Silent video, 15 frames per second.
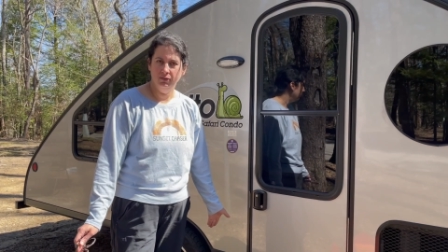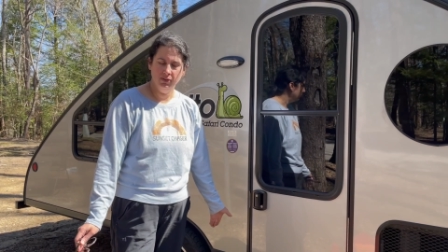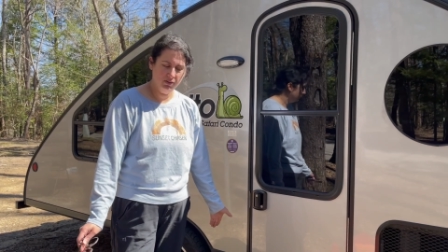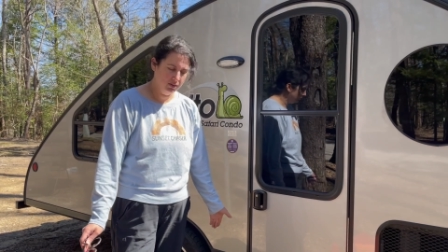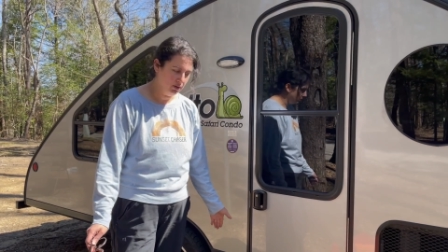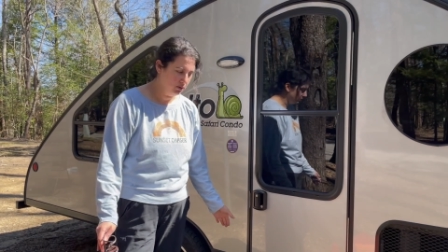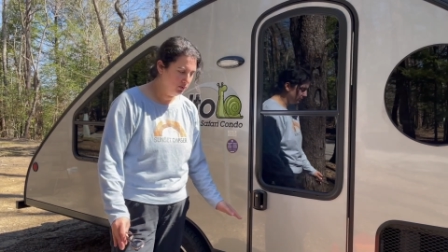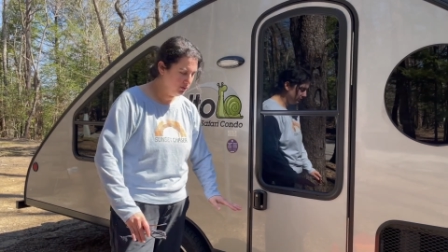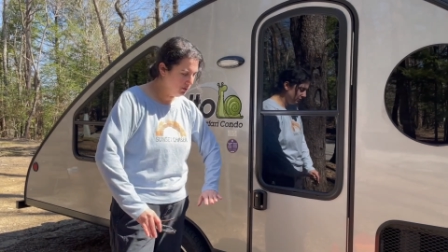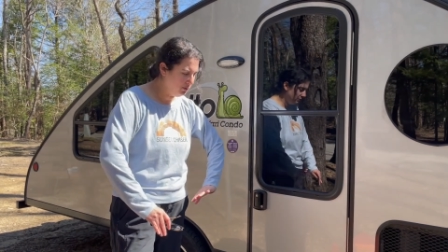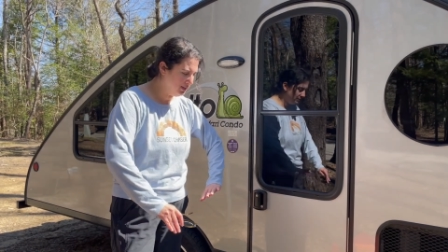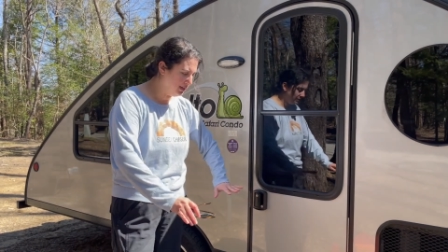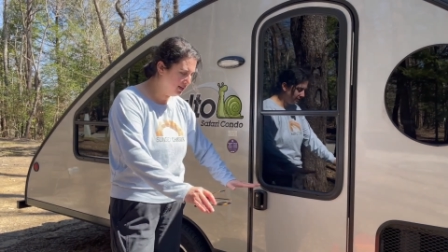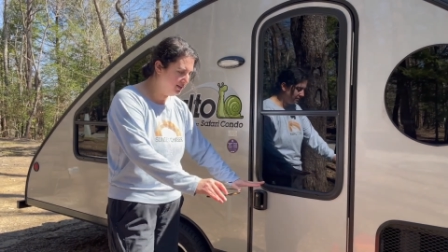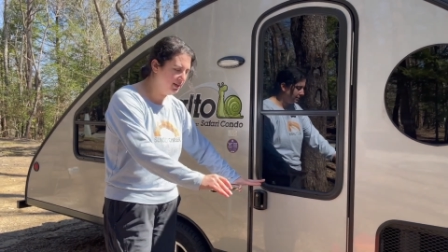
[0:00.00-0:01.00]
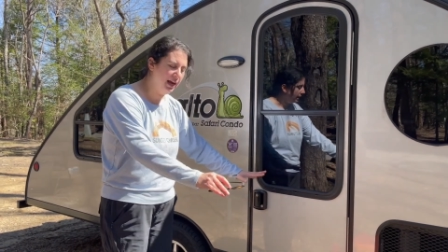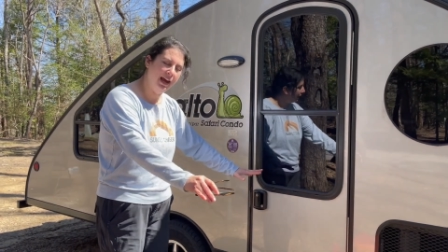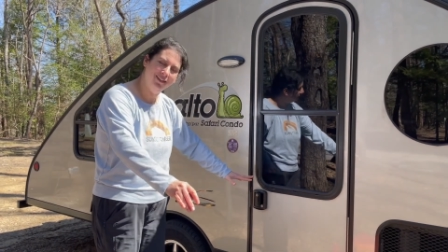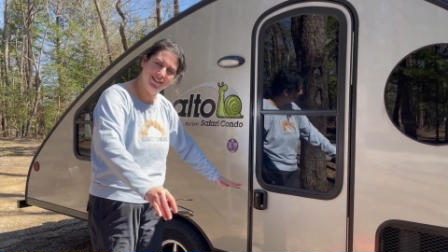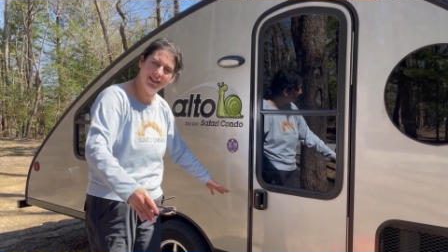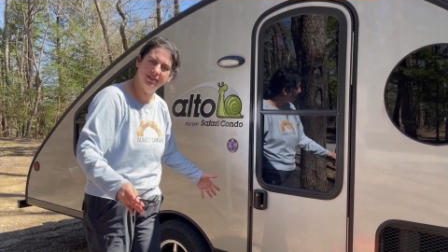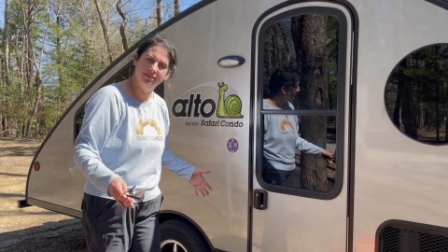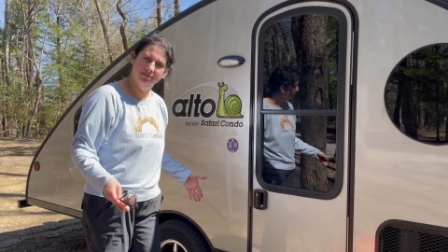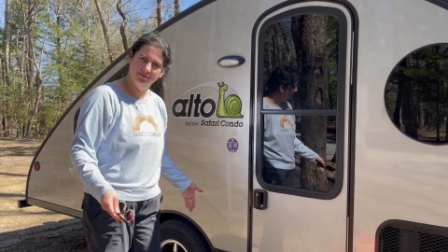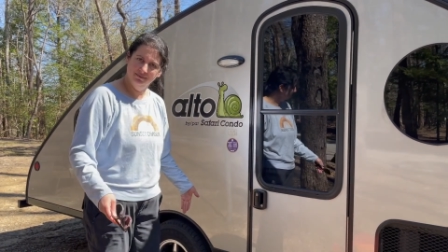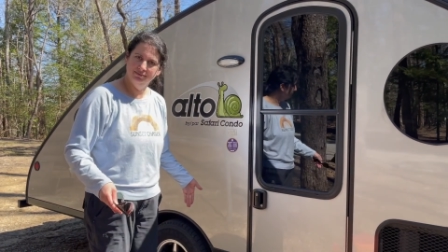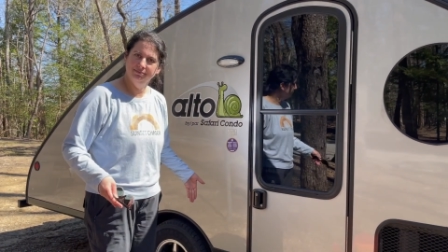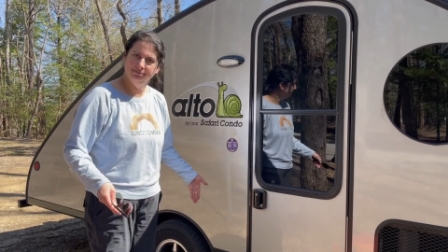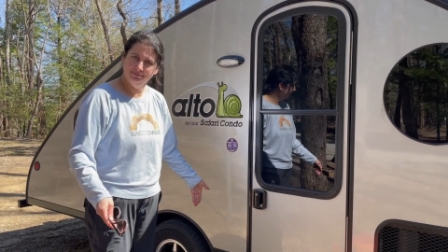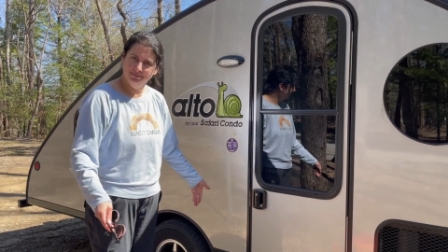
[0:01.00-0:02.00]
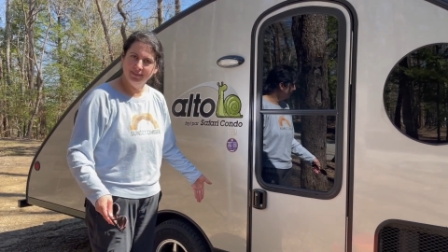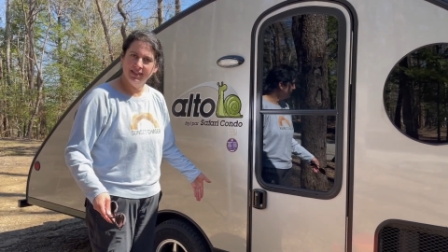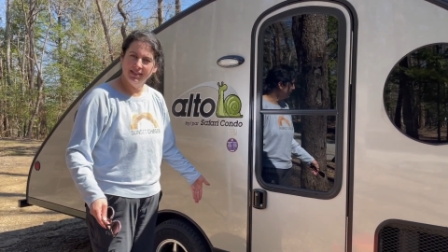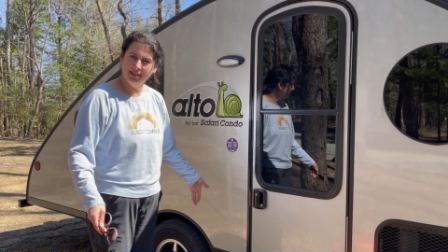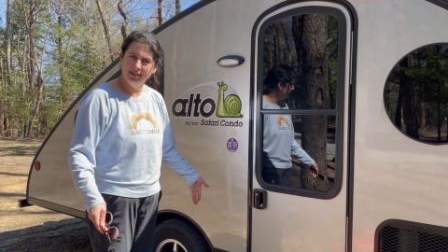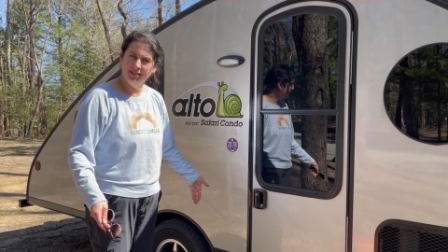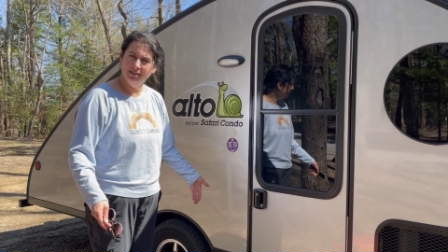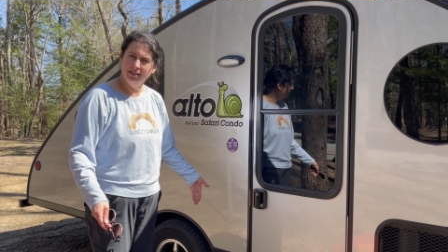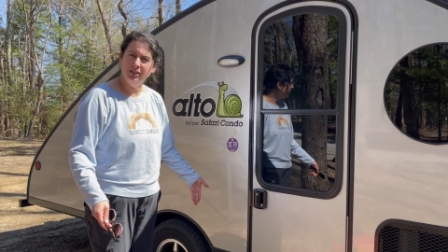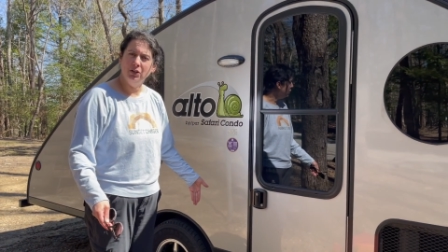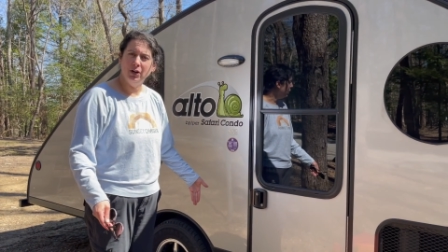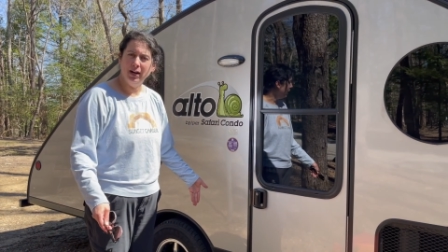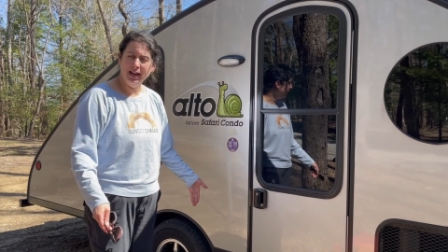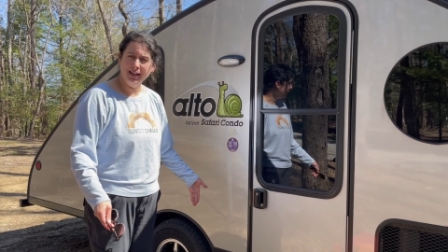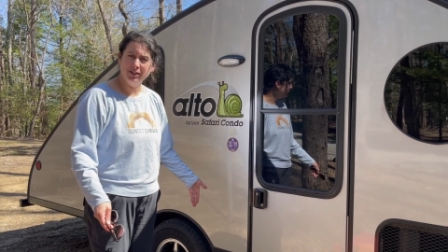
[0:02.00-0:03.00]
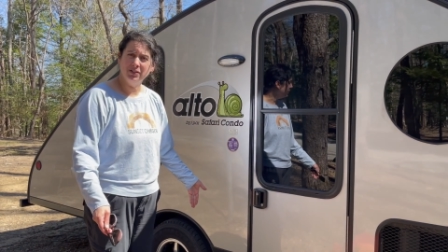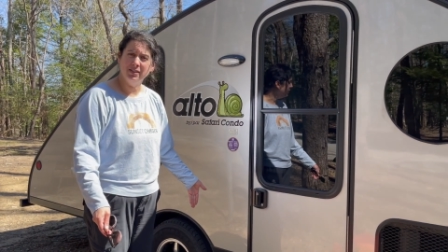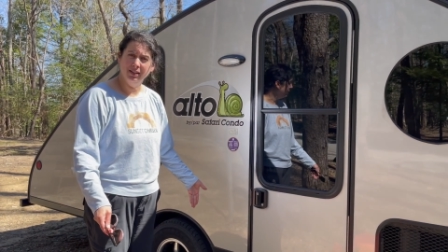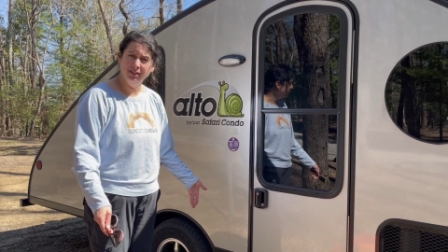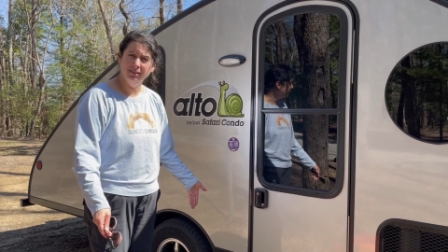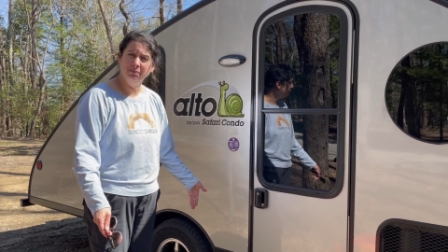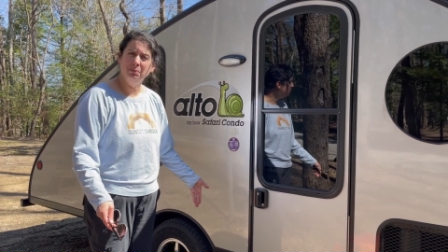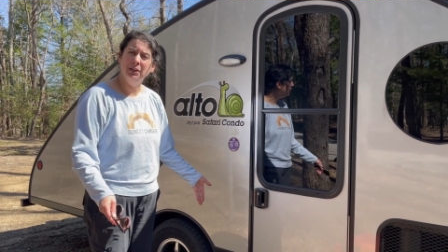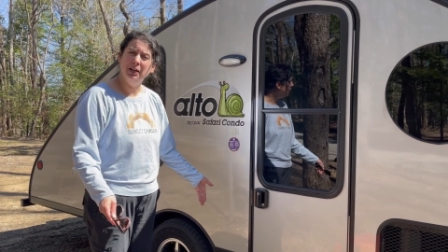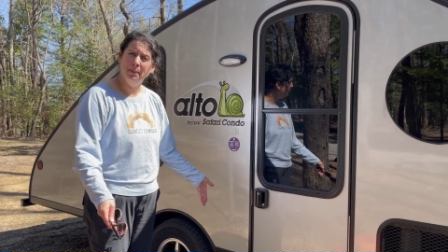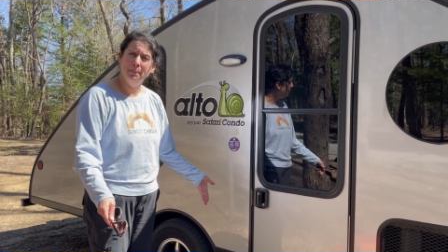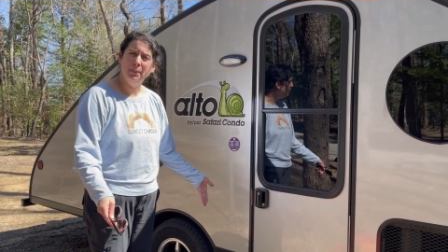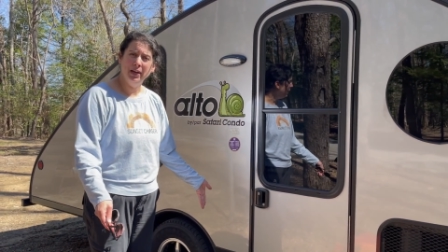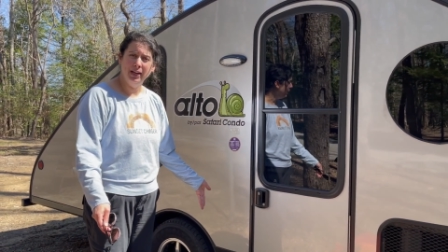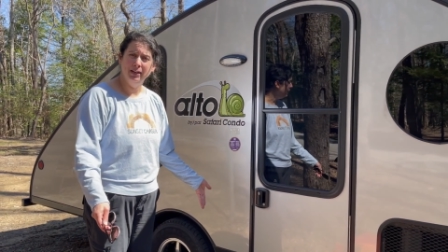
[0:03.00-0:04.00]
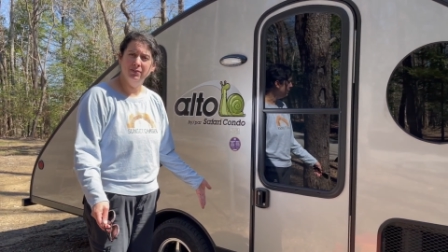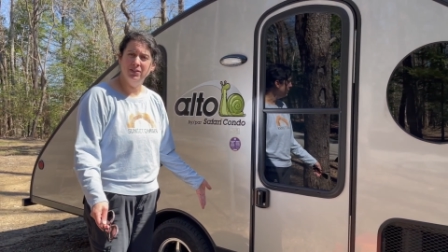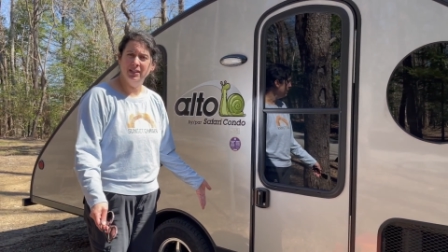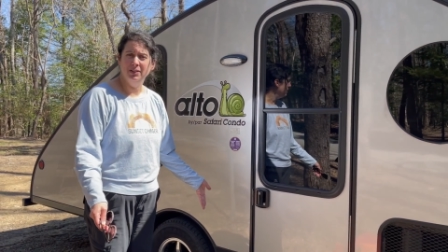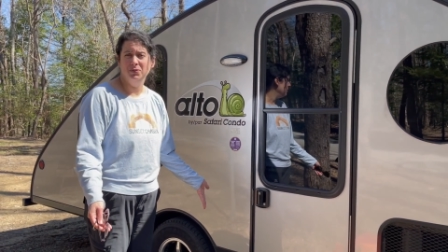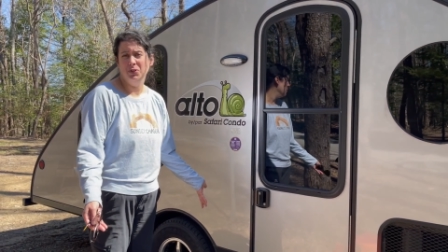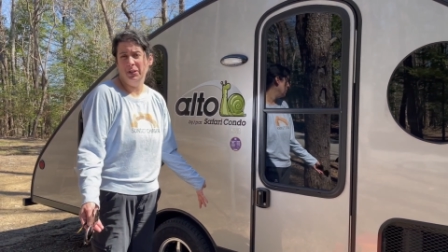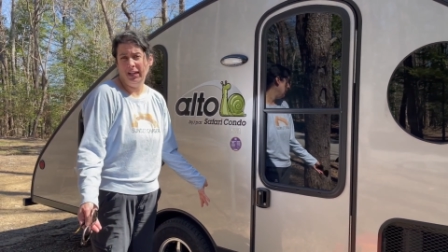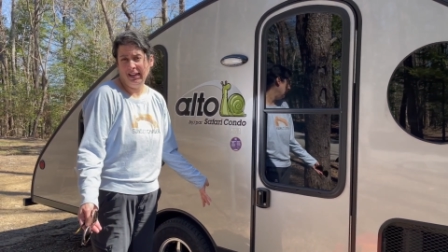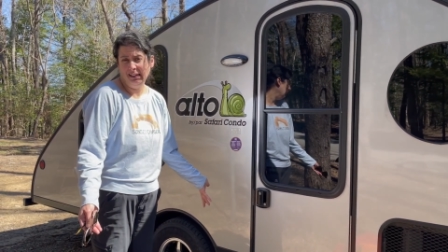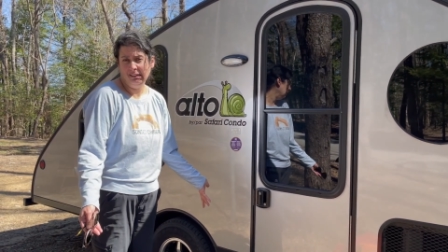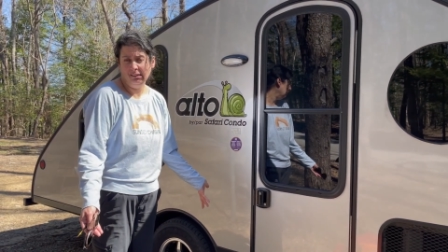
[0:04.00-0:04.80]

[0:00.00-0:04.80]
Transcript: So it's always nice to have it, your exit, be on paved if you can.